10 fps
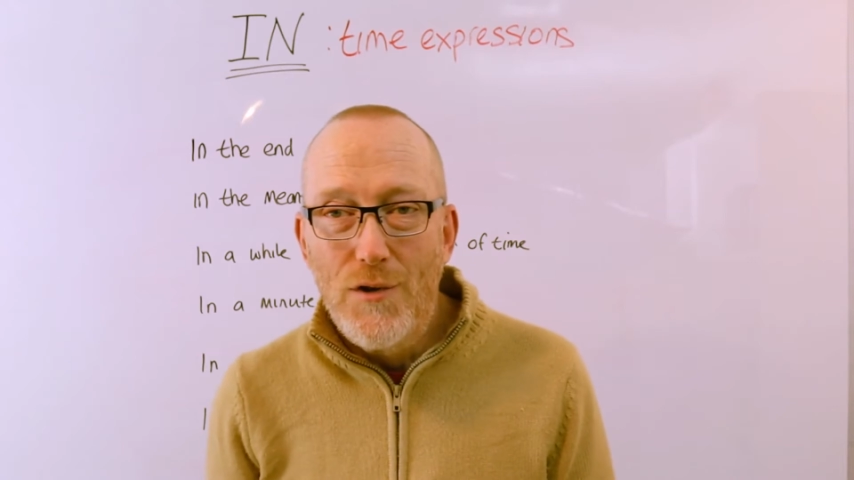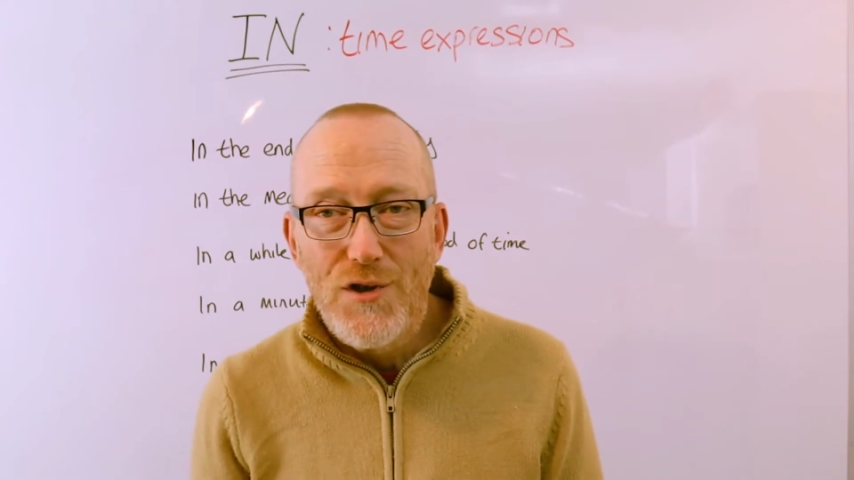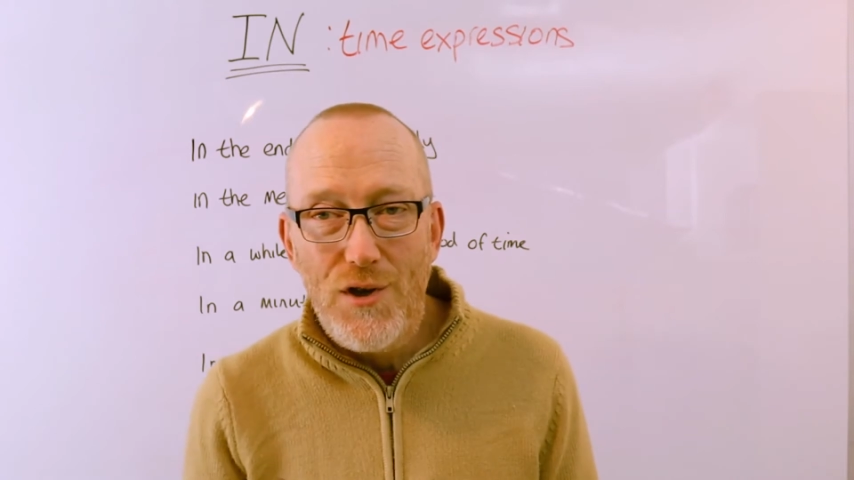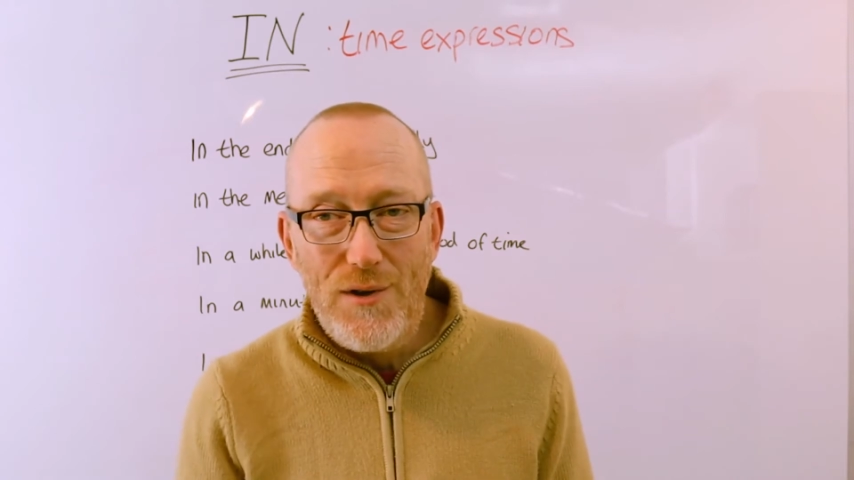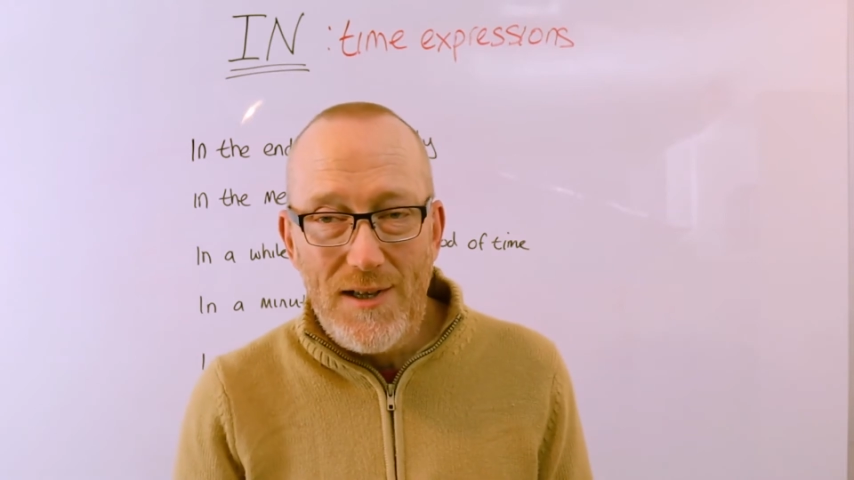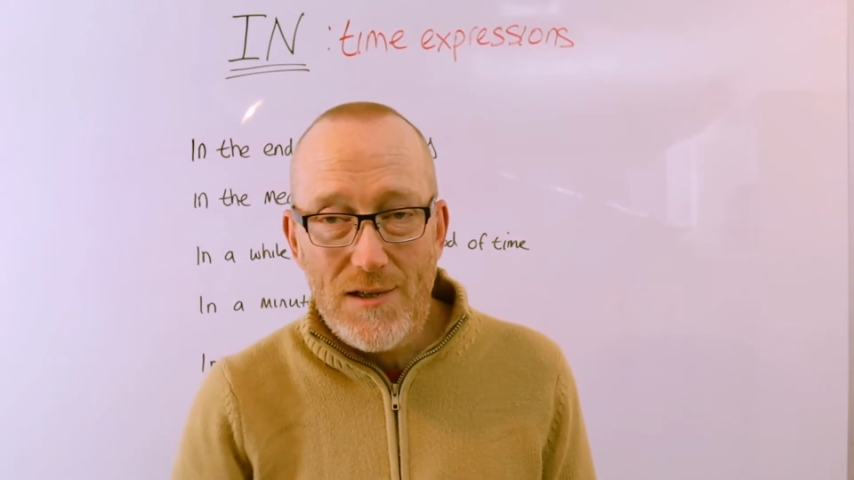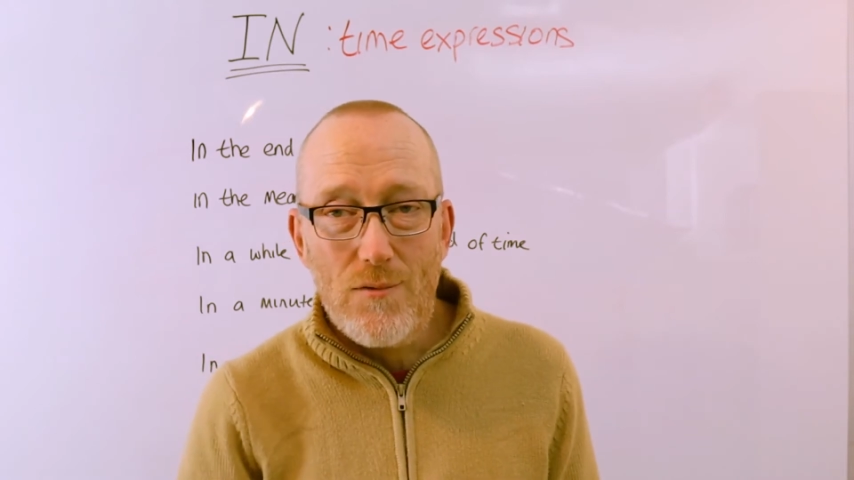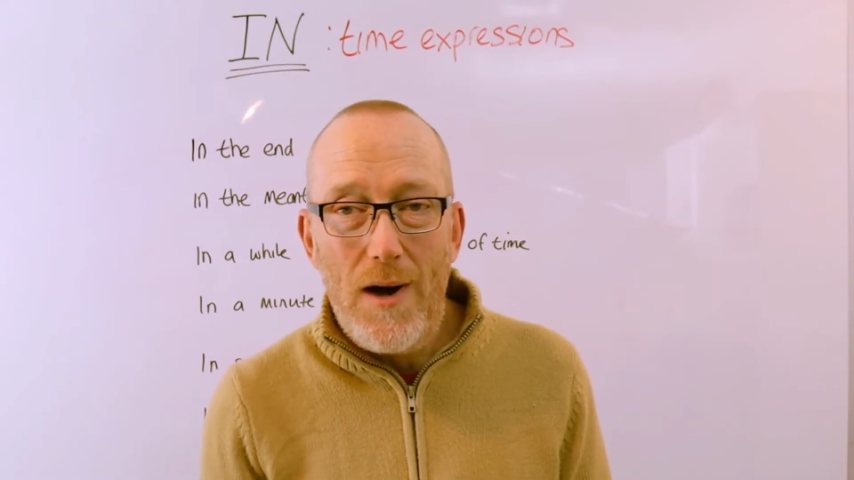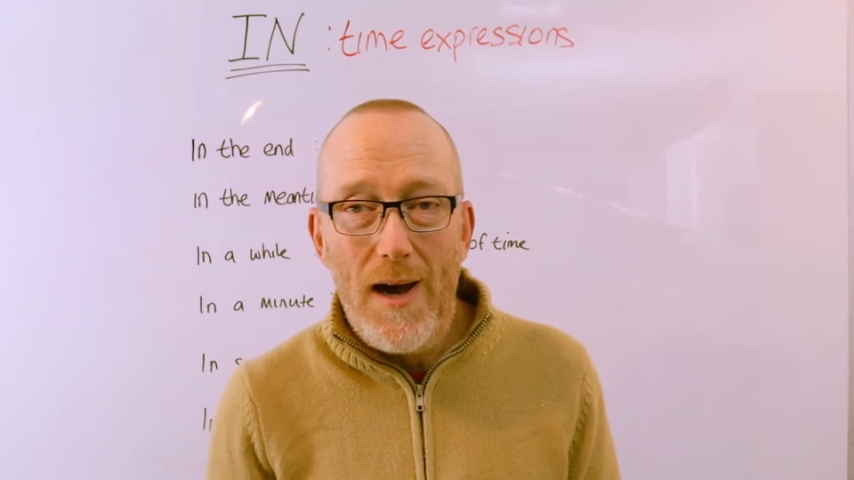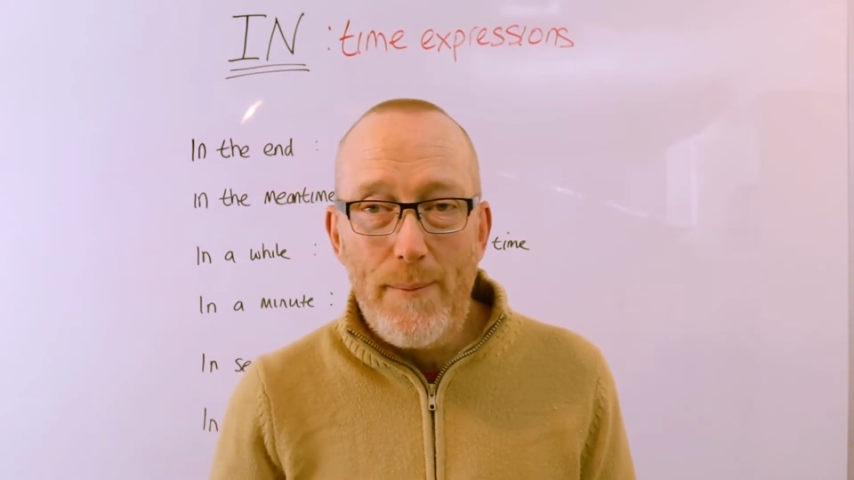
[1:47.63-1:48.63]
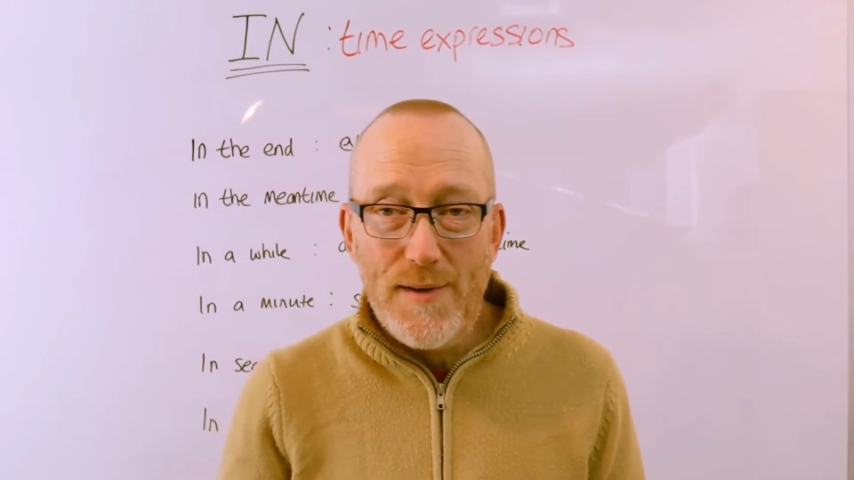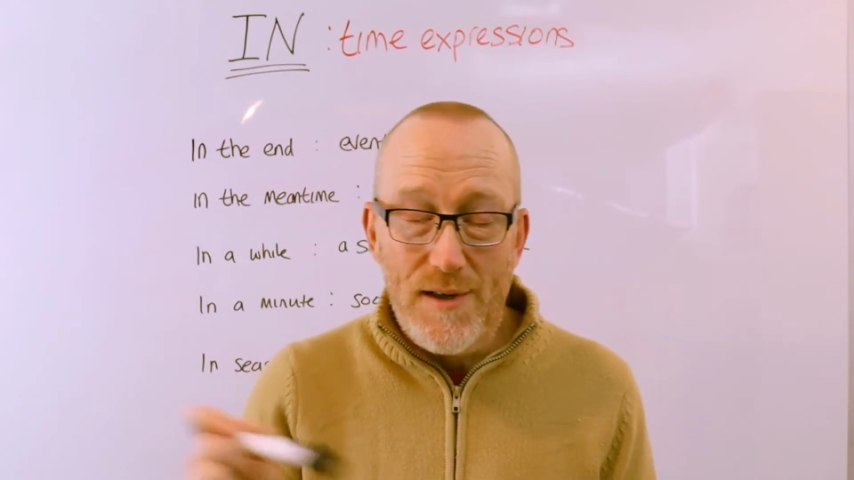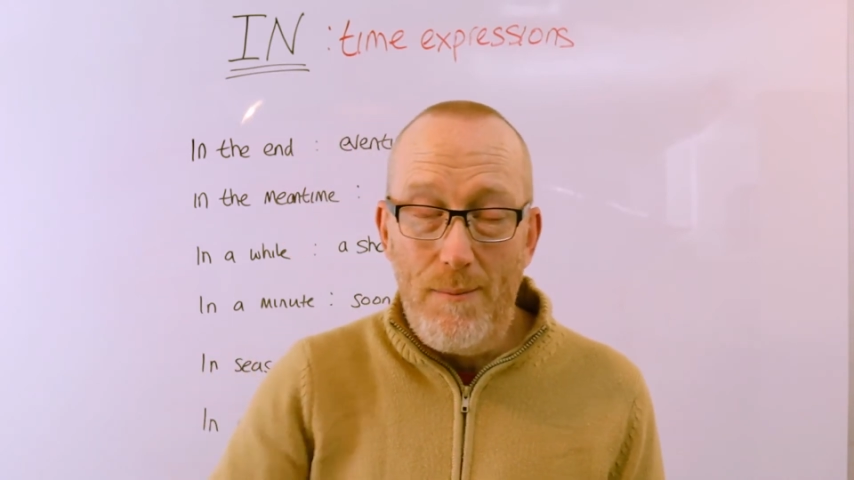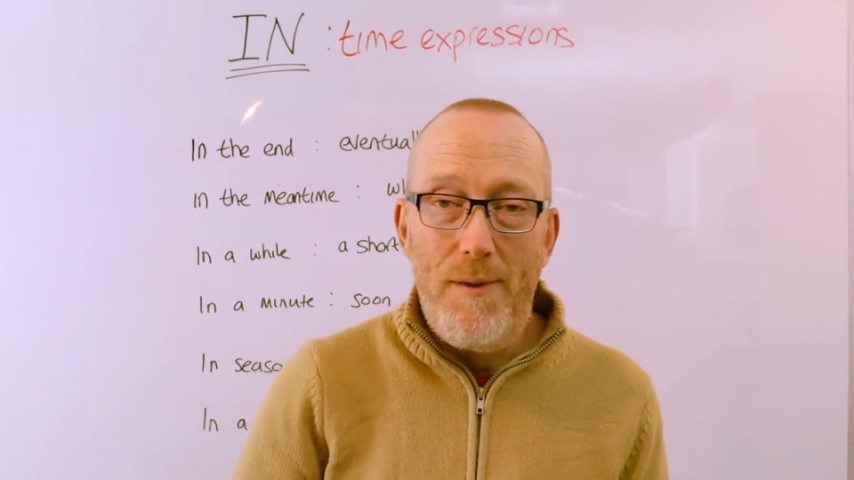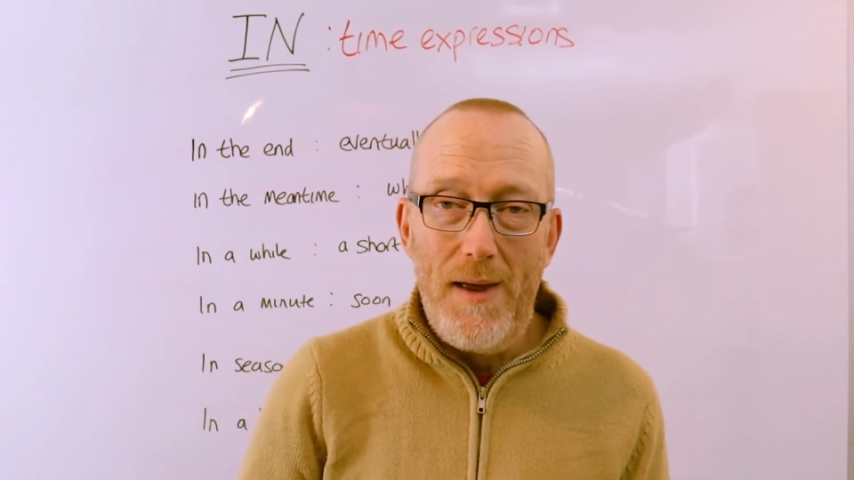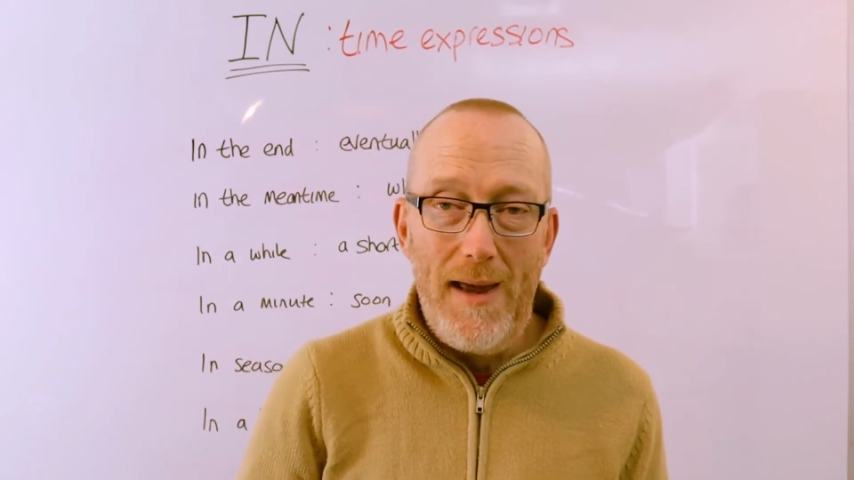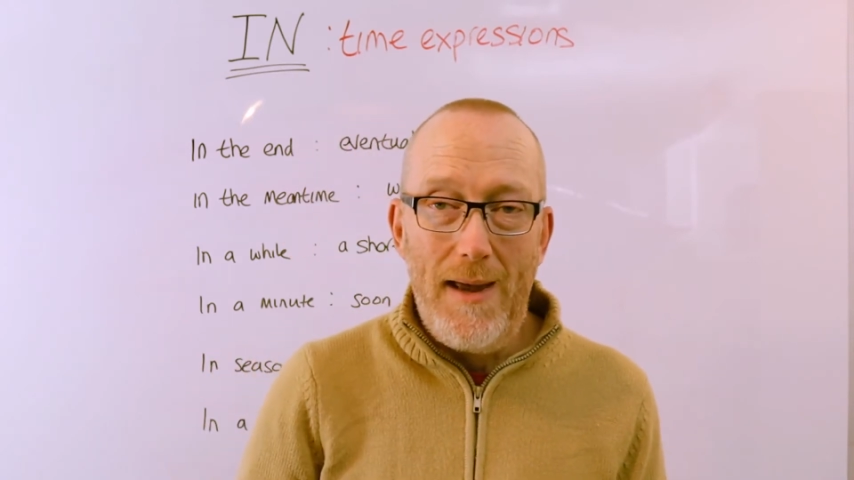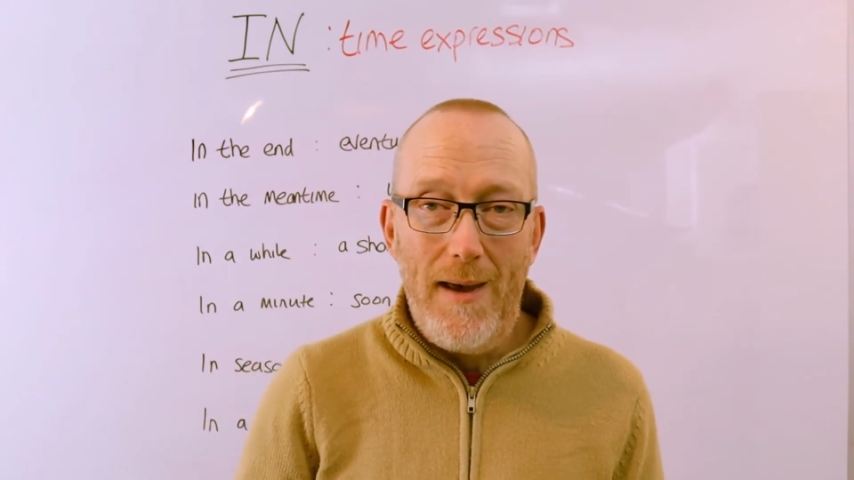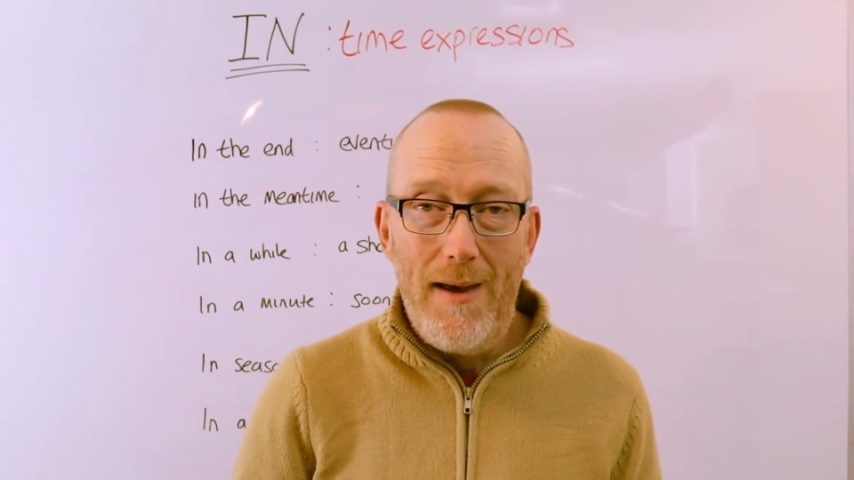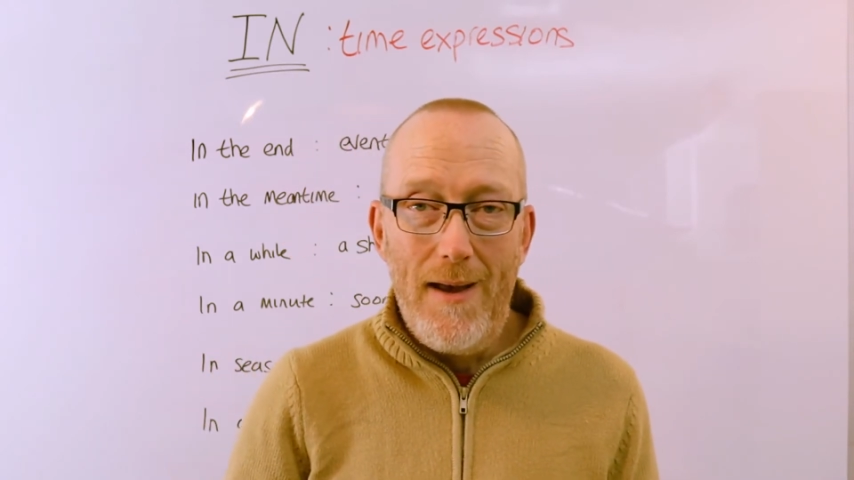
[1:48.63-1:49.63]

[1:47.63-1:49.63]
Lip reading: to describe something